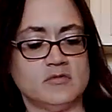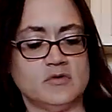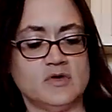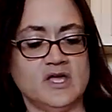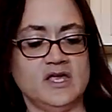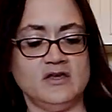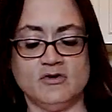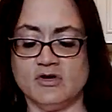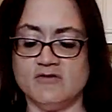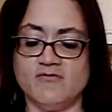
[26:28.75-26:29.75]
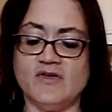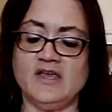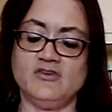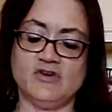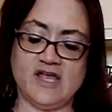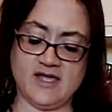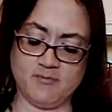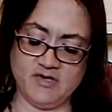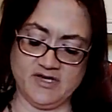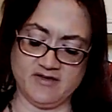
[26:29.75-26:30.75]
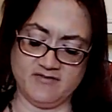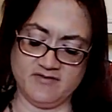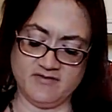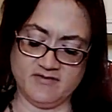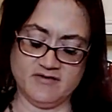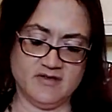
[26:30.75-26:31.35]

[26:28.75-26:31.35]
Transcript: Okay? You're going to find your happiness.